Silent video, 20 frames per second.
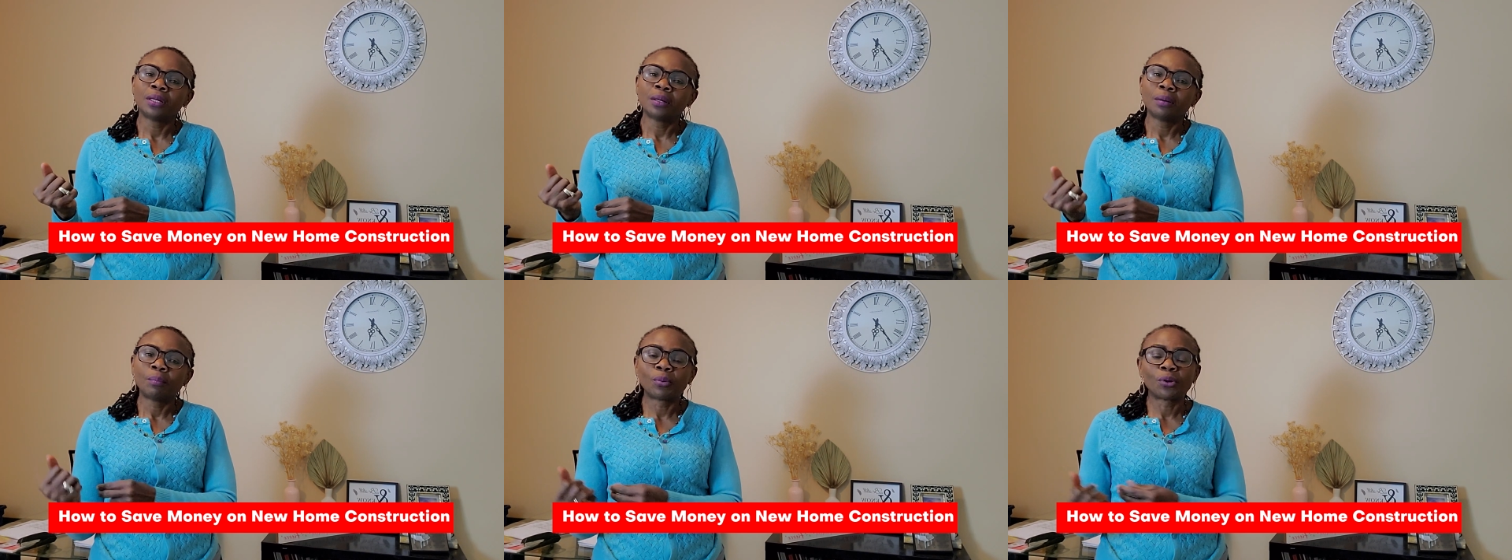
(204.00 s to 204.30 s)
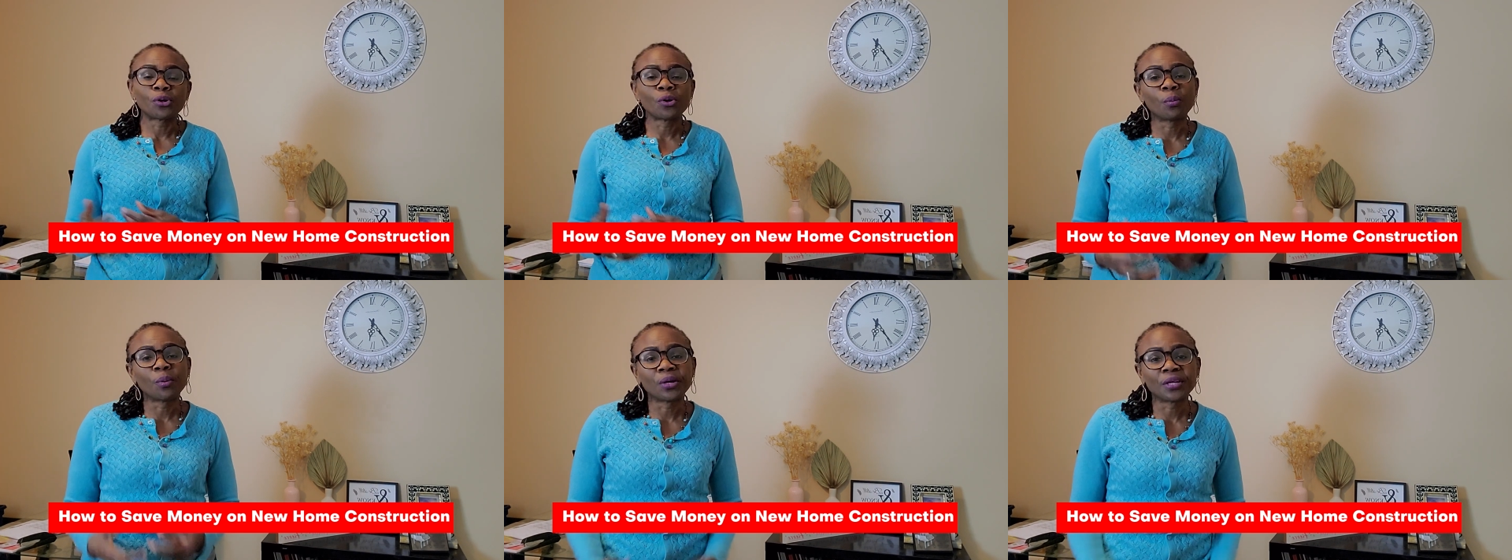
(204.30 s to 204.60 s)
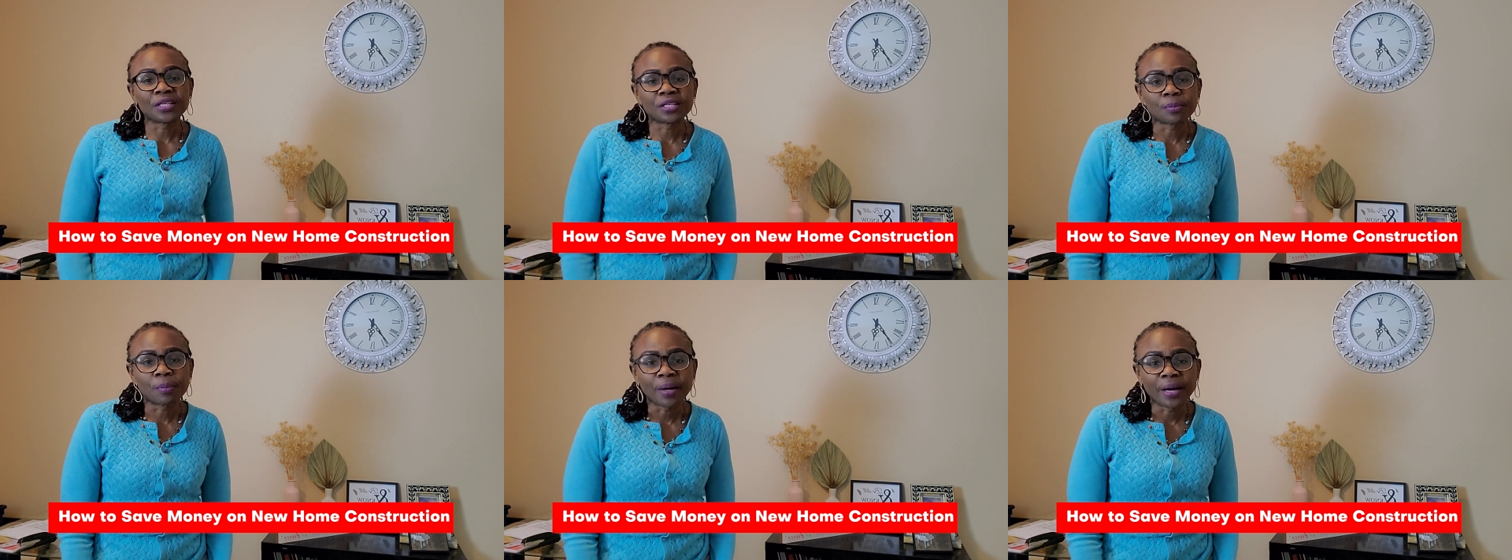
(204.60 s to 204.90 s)
but nobody
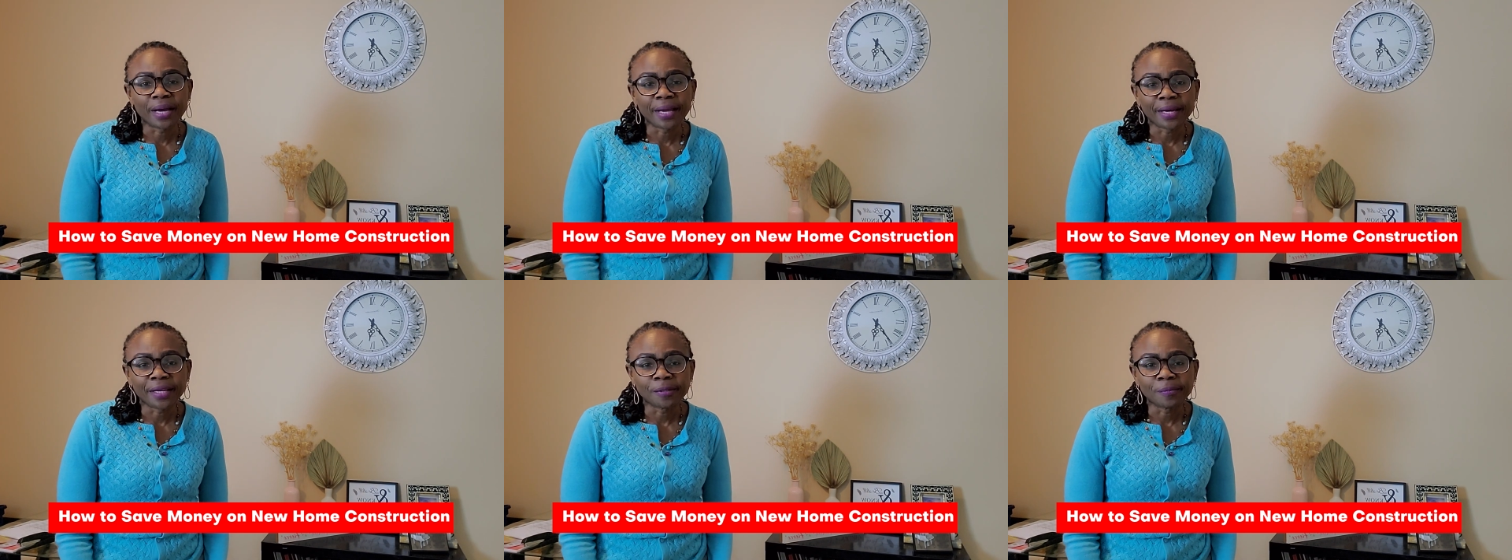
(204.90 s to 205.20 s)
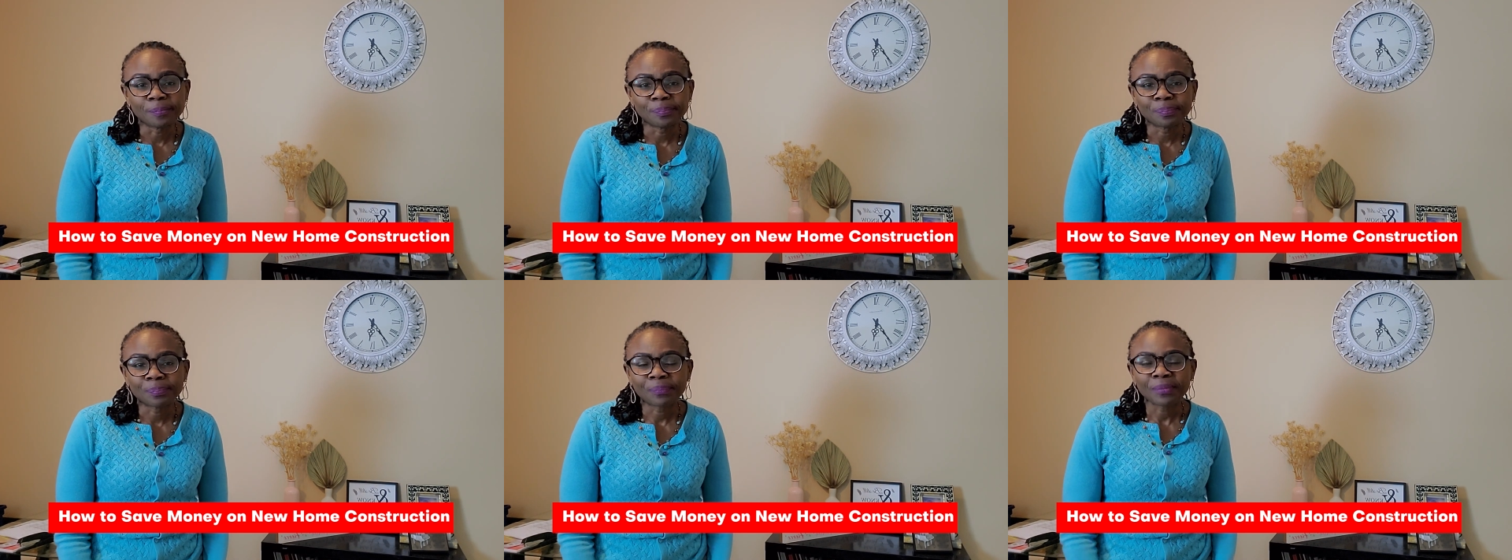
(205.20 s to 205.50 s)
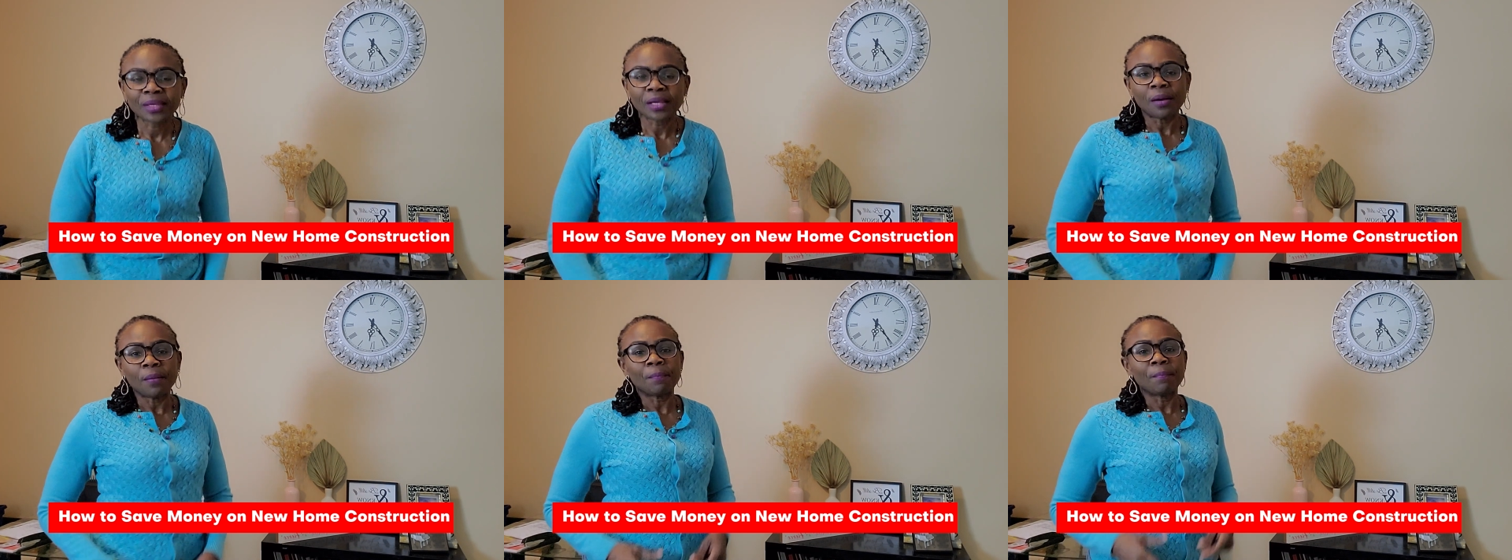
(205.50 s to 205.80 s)
is buying it.
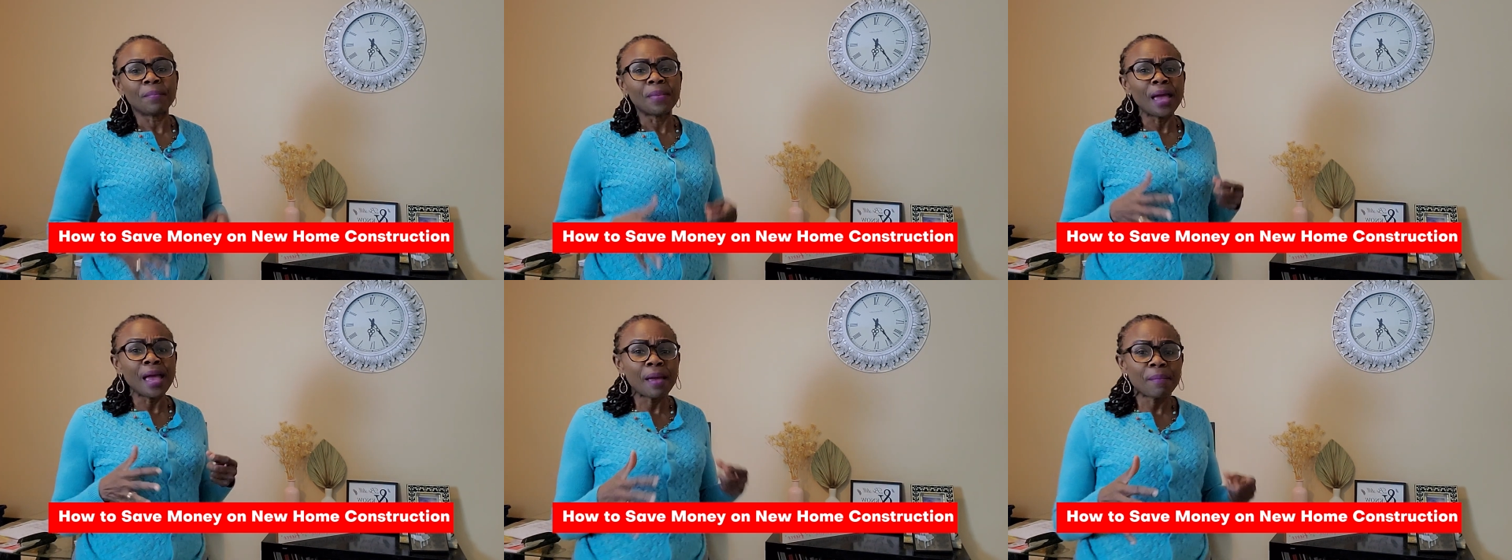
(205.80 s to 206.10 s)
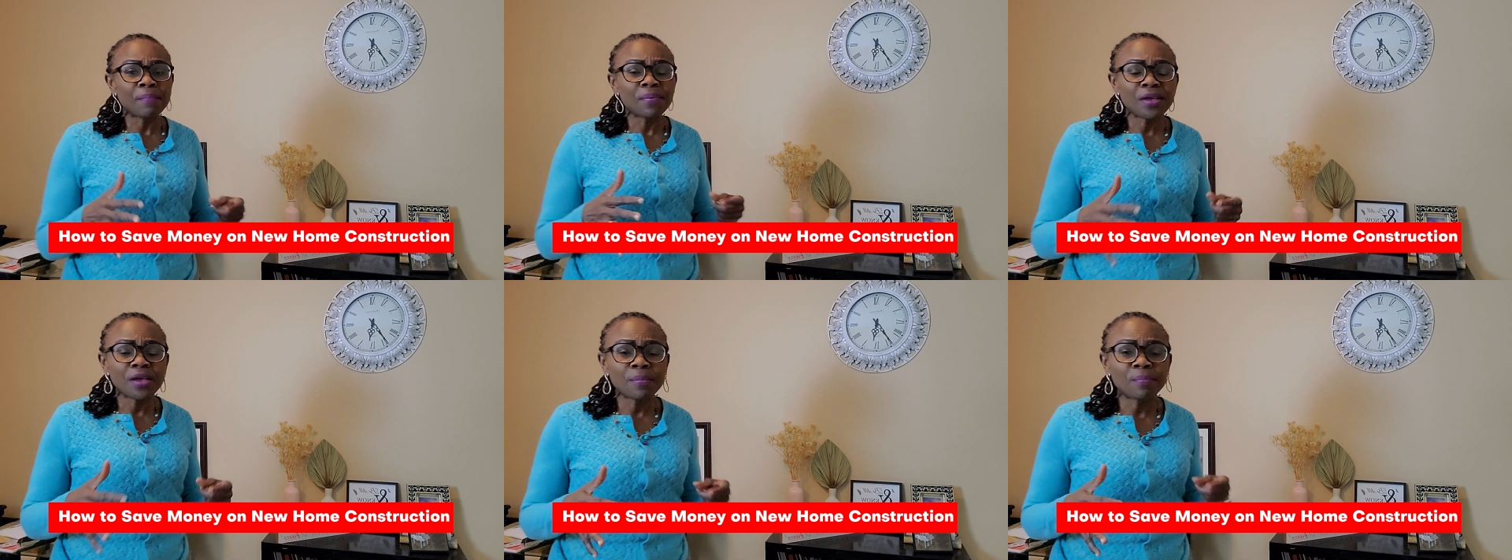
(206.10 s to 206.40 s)
Maybe